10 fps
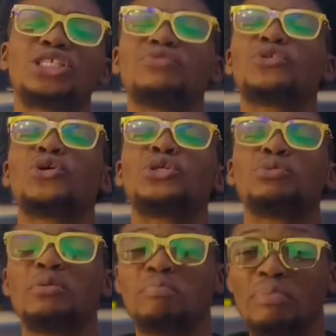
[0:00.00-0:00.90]
even going to
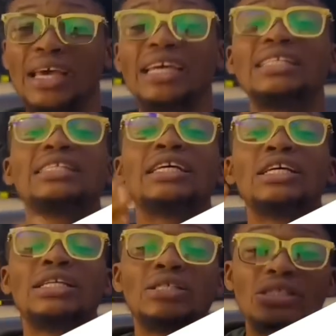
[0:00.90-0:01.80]
be paying
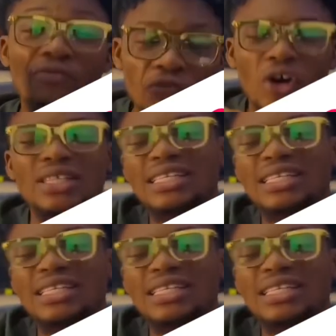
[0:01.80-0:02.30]
50,000